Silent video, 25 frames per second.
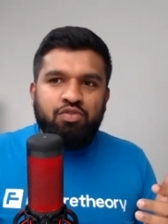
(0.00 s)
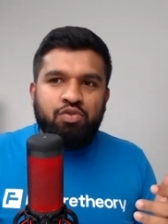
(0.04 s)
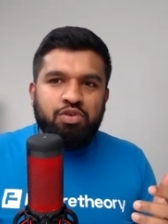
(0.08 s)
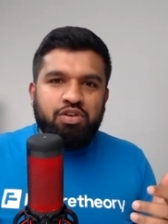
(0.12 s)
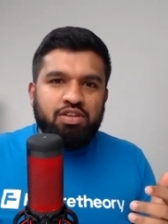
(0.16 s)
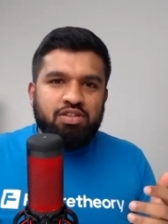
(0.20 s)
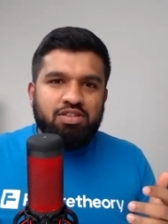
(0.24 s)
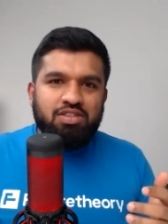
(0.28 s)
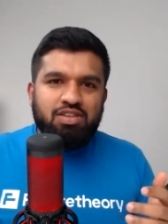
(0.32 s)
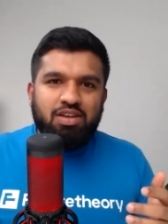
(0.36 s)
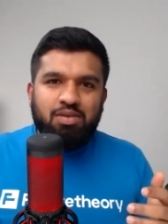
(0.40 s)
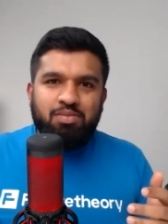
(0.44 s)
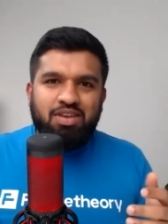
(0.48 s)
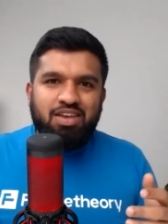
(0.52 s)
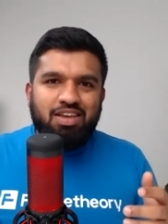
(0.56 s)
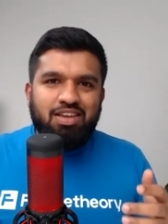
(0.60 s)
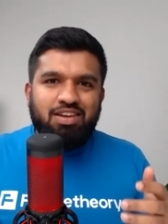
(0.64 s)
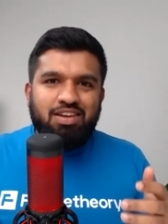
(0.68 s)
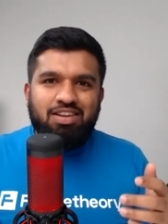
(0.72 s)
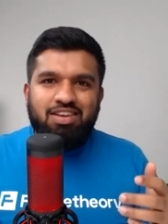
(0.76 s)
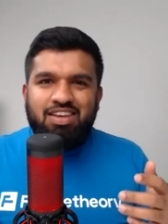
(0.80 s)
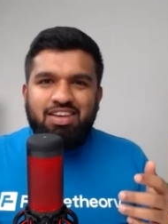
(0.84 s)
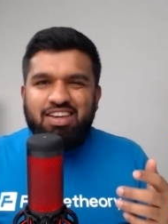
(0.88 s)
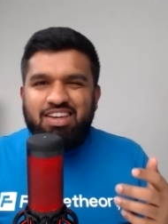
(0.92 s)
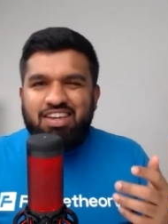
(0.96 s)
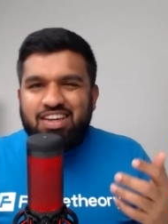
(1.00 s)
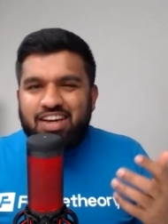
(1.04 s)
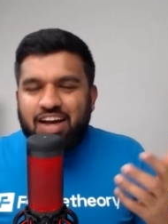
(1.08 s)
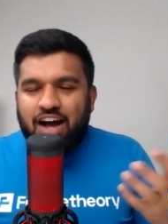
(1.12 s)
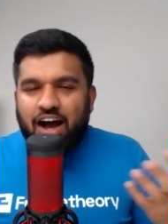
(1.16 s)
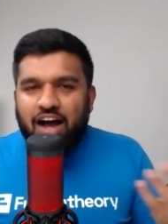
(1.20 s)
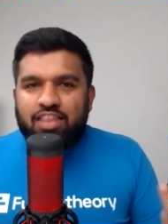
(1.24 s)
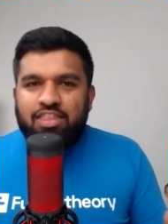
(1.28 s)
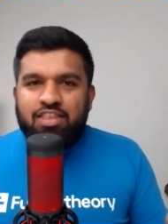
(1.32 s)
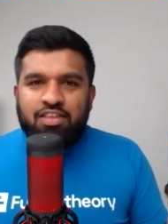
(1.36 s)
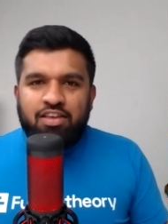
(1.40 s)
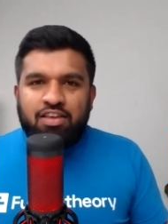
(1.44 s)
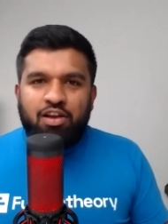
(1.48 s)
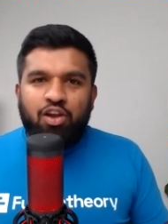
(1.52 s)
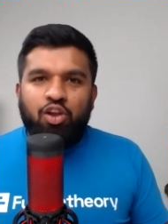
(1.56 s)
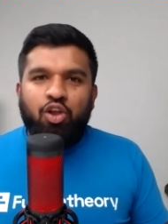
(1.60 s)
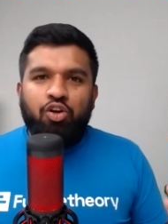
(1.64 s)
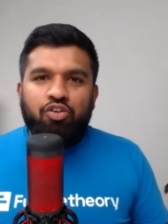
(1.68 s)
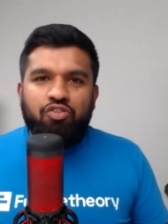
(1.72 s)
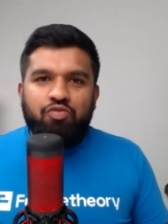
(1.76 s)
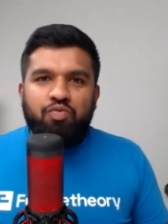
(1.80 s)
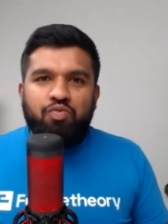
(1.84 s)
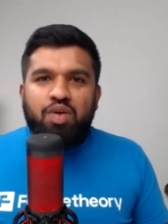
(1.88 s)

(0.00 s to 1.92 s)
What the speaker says: because I think a lot of